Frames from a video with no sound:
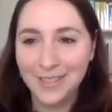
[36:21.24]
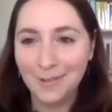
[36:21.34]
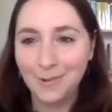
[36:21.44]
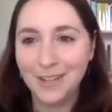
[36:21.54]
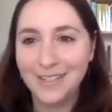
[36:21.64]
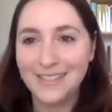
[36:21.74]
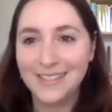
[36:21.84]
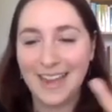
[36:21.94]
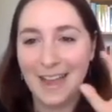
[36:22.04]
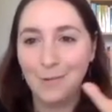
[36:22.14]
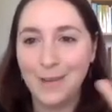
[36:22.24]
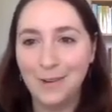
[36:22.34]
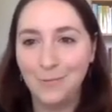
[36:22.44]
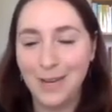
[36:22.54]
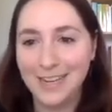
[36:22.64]
networks, like how we
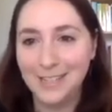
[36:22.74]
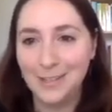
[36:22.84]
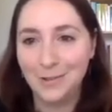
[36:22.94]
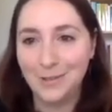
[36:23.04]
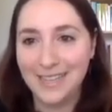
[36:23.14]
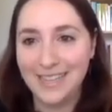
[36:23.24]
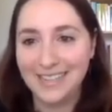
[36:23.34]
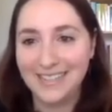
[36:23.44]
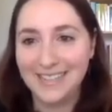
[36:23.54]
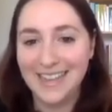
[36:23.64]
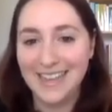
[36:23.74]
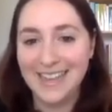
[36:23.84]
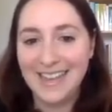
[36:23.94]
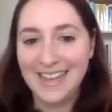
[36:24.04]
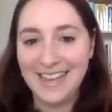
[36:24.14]
can witness those things
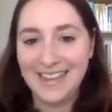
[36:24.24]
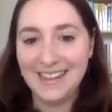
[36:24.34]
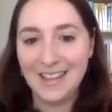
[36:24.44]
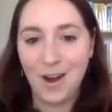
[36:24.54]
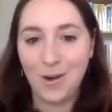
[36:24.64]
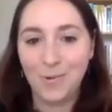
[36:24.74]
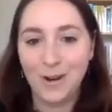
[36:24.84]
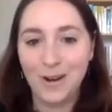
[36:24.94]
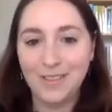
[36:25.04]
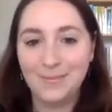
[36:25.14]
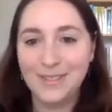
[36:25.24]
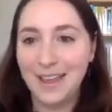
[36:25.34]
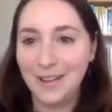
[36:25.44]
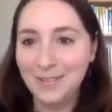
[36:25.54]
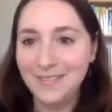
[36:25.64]
in the artwork
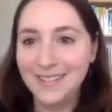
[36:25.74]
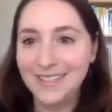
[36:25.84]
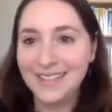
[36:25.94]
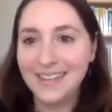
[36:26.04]
themselves